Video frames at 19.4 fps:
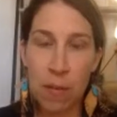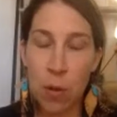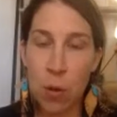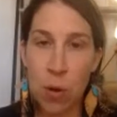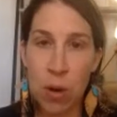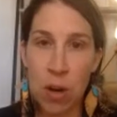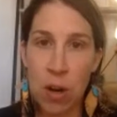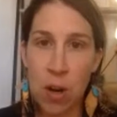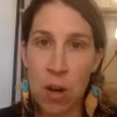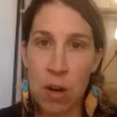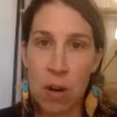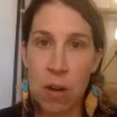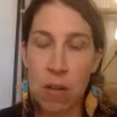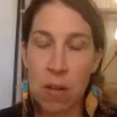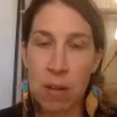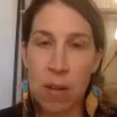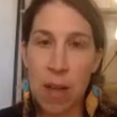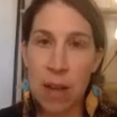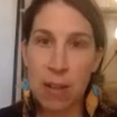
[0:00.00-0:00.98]
floor
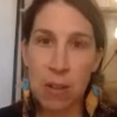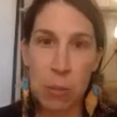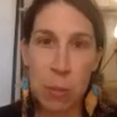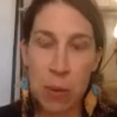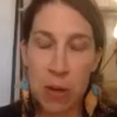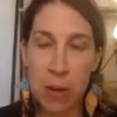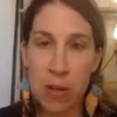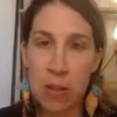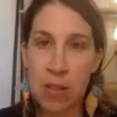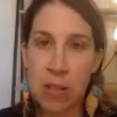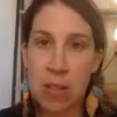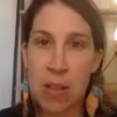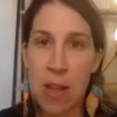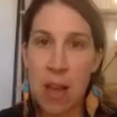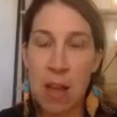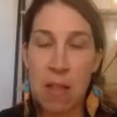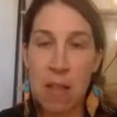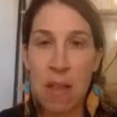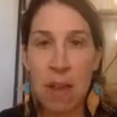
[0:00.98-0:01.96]
experts and